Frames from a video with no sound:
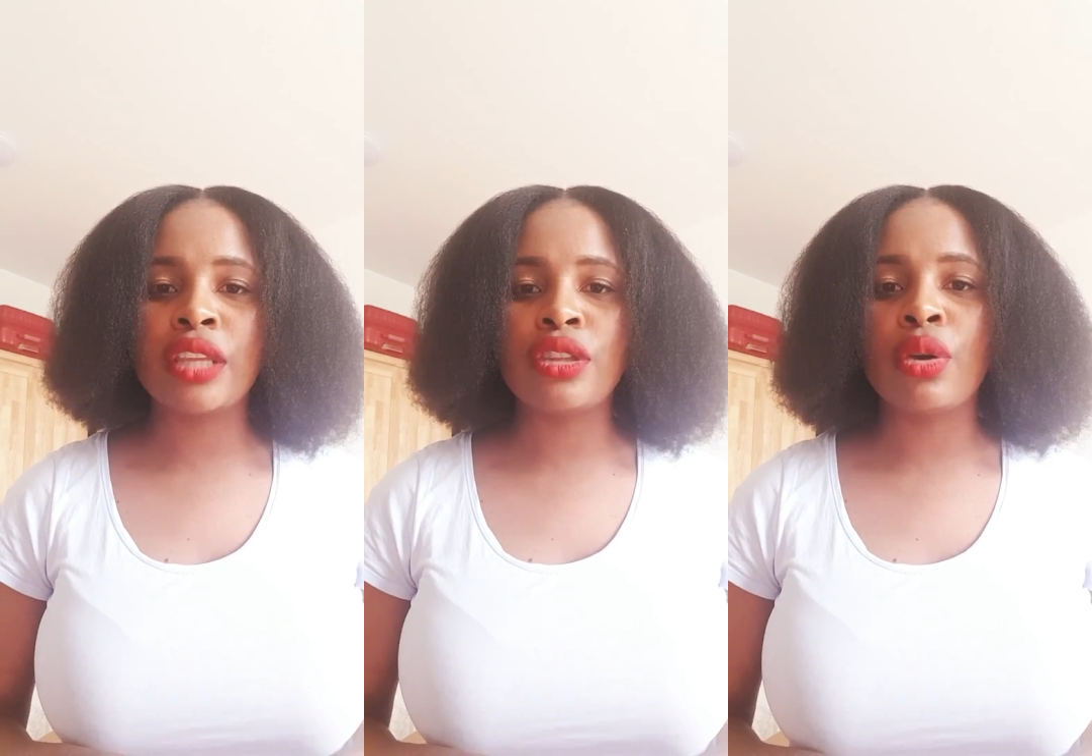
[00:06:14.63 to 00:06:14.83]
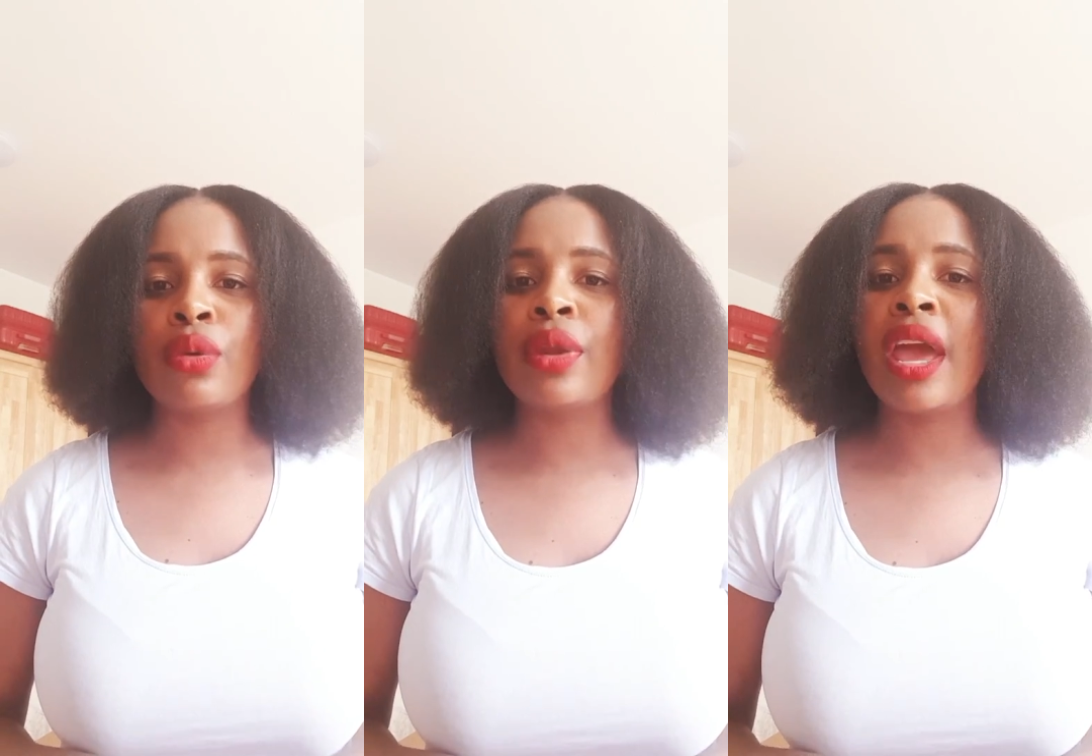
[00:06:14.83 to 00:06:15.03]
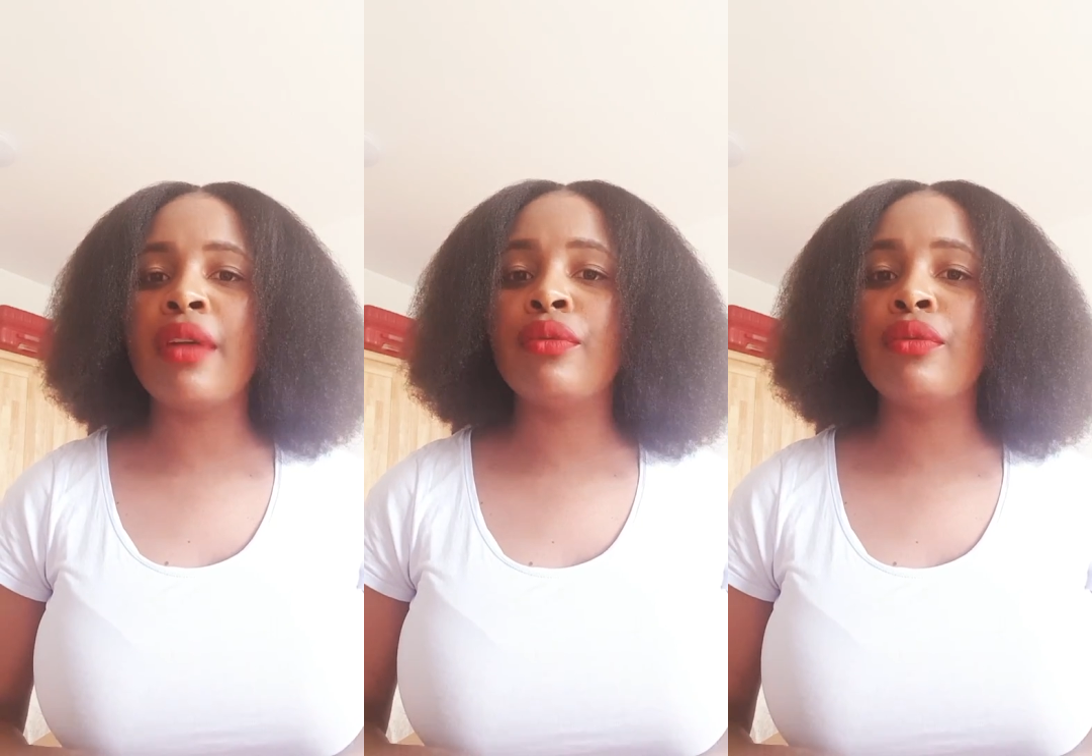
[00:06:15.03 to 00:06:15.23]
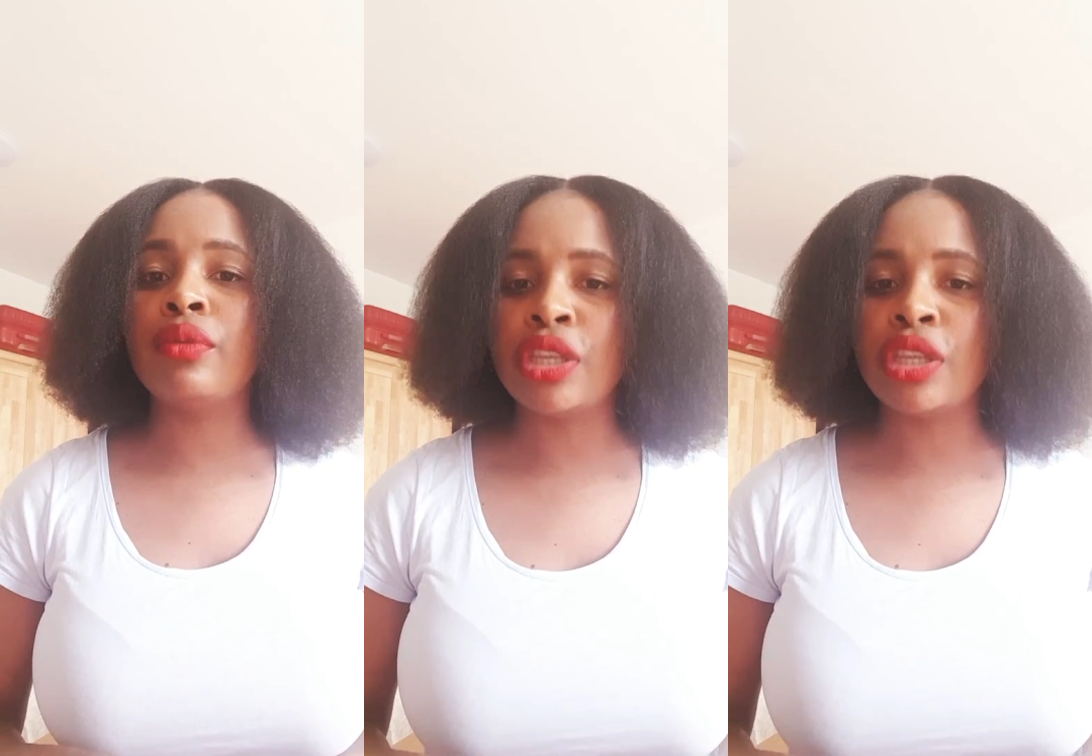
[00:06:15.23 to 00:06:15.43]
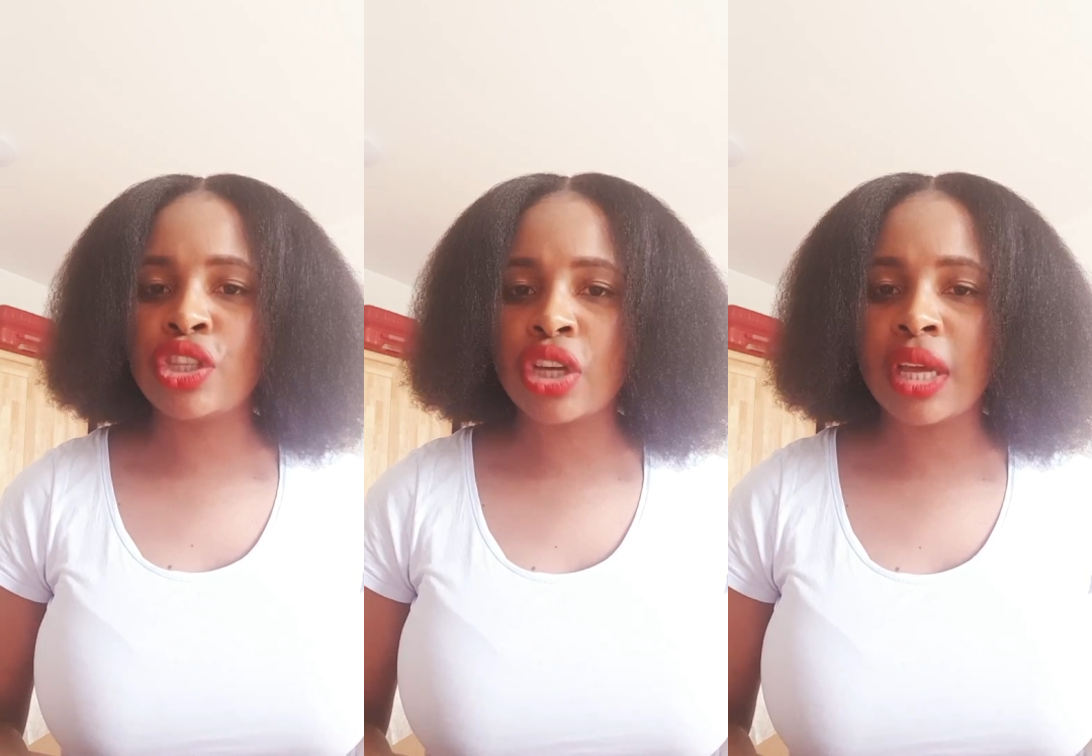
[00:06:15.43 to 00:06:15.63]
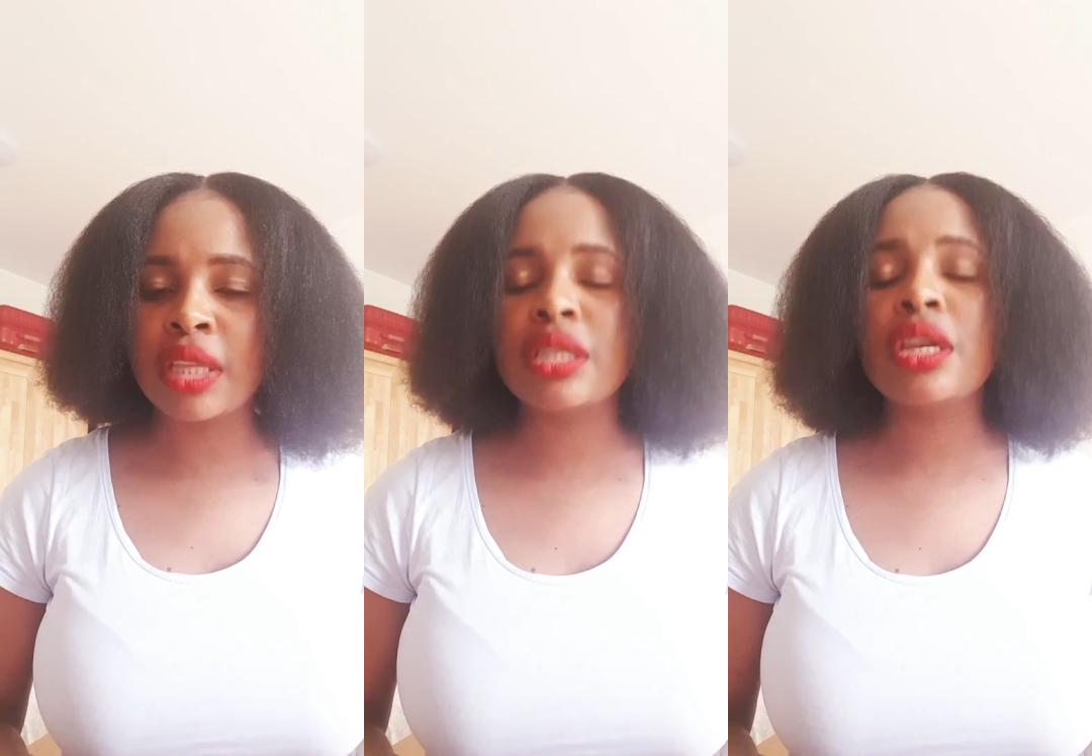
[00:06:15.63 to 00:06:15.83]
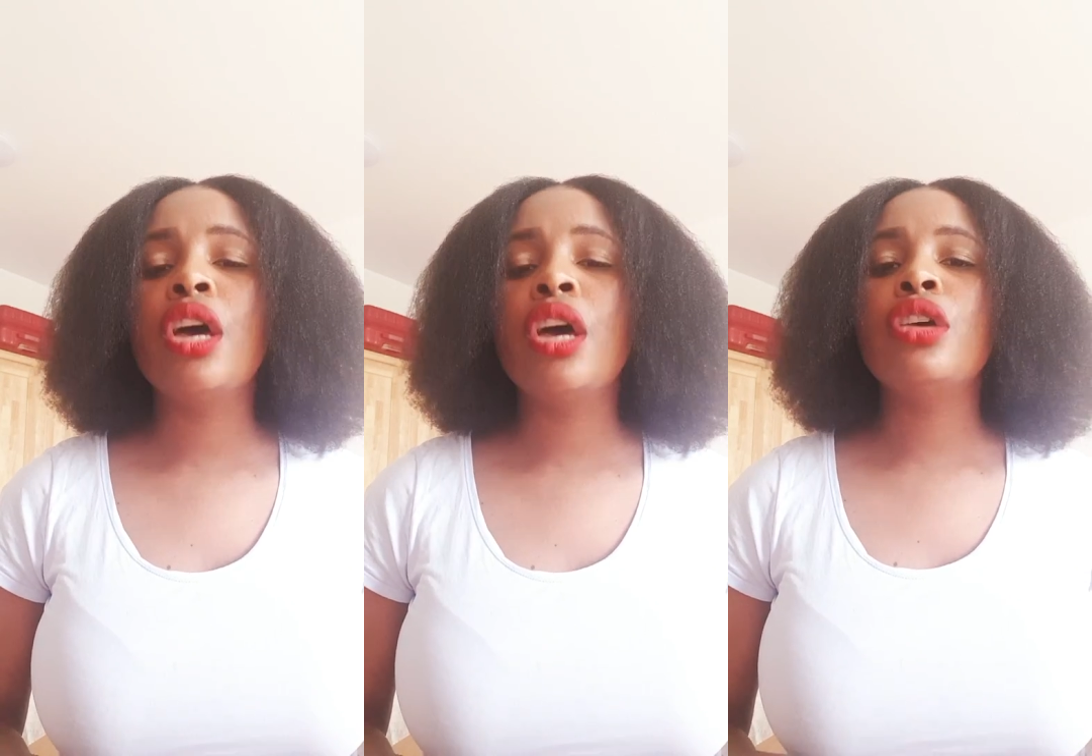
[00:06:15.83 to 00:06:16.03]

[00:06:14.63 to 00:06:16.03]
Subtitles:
don't have WeChat,